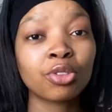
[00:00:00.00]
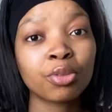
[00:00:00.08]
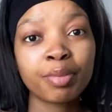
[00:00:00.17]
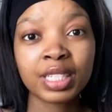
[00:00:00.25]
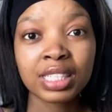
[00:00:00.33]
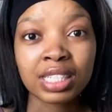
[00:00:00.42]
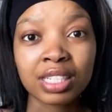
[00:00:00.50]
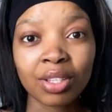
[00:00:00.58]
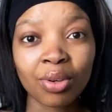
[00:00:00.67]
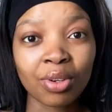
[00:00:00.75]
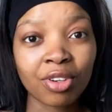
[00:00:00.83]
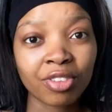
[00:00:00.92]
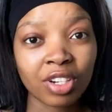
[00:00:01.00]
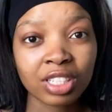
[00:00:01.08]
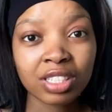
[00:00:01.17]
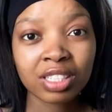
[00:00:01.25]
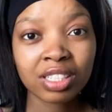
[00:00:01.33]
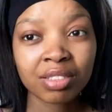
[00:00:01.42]
too busy the whole of
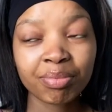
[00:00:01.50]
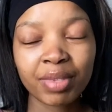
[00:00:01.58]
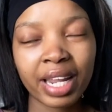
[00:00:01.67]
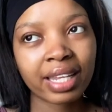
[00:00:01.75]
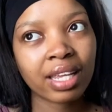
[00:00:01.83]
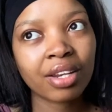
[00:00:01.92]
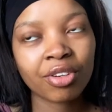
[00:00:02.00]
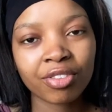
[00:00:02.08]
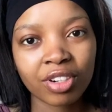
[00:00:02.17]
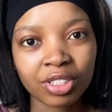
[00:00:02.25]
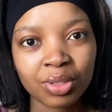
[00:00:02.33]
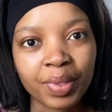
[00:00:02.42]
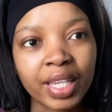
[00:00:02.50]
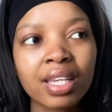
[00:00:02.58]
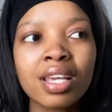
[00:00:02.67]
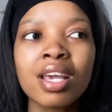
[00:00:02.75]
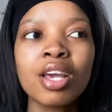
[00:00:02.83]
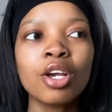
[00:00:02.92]
end of last week.